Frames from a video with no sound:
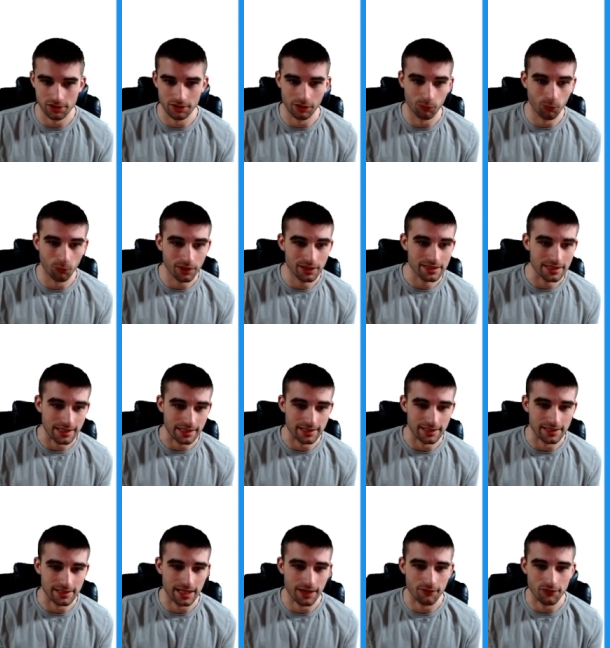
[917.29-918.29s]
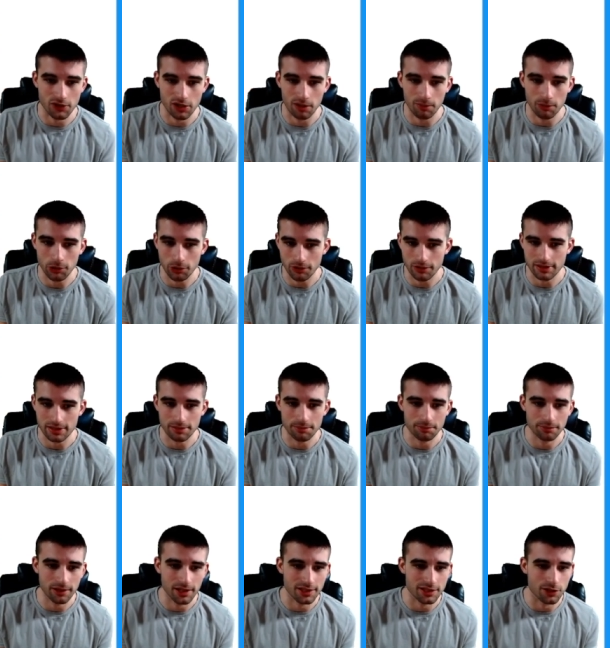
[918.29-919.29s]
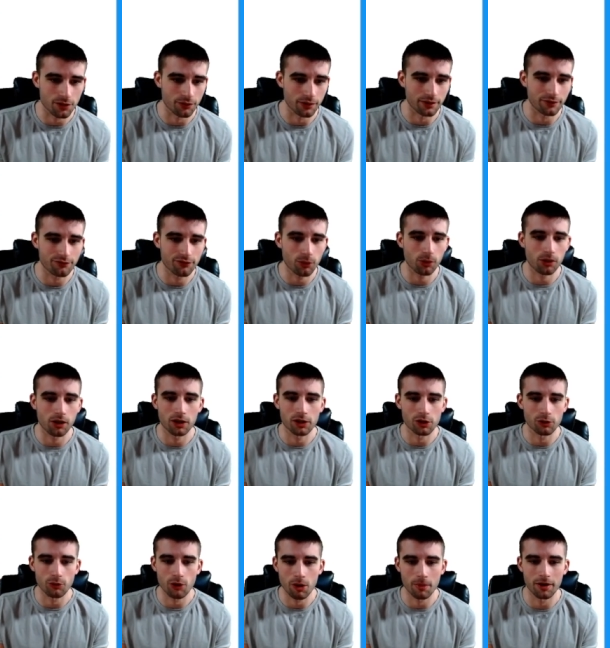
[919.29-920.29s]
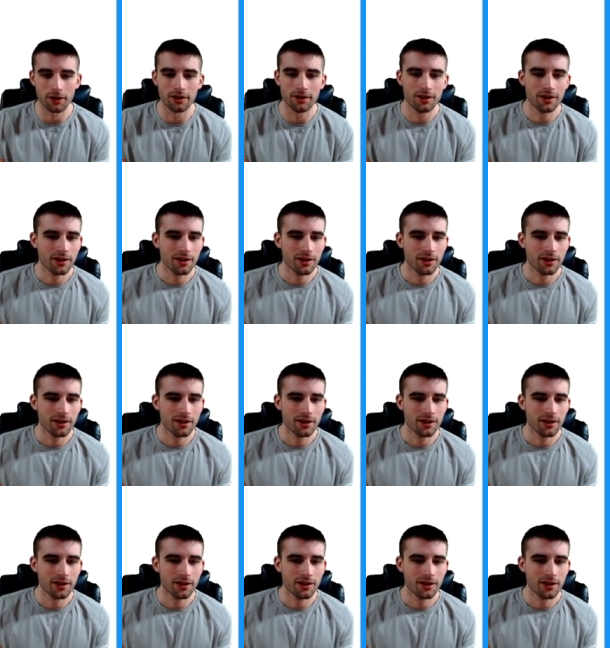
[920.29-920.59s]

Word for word: a one sixty-seven W R C plus, over a four hundred WOBA,